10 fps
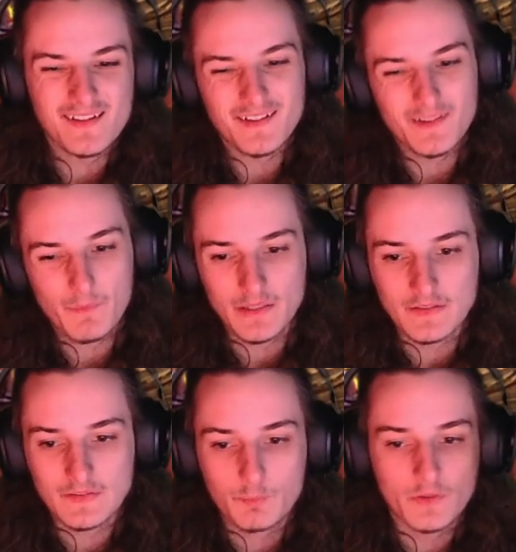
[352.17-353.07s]
I mean,
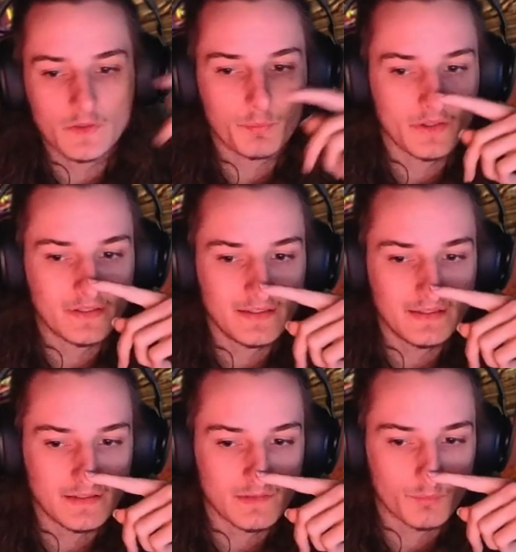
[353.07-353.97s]
it's
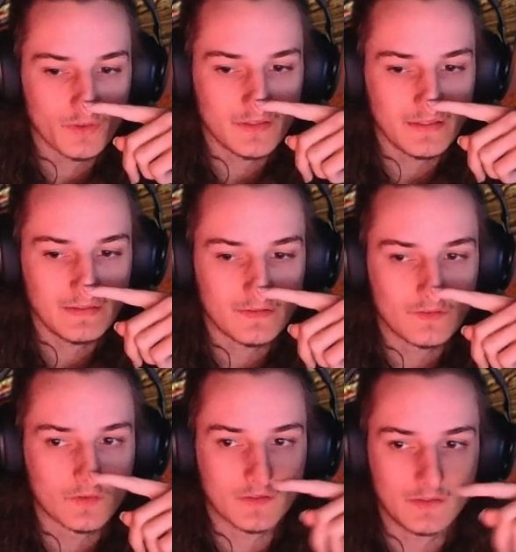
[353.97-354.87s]
pretty easy
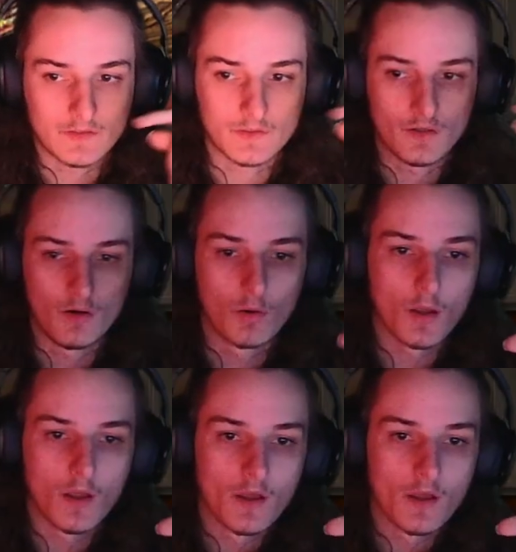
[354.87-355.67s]
to see. So